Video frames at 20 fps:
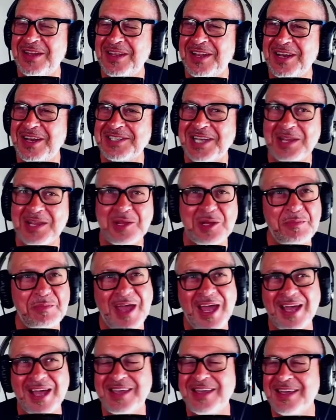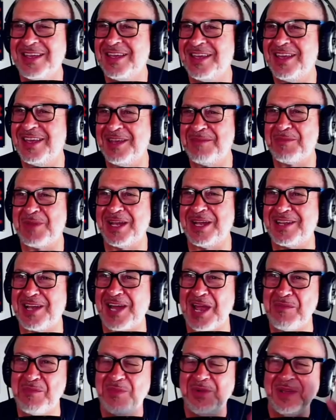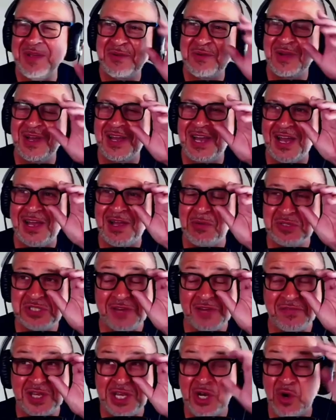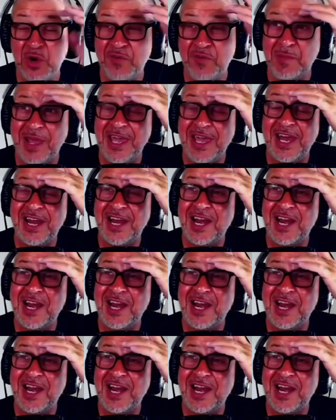And as I look back at my time, I was definitely in over my head.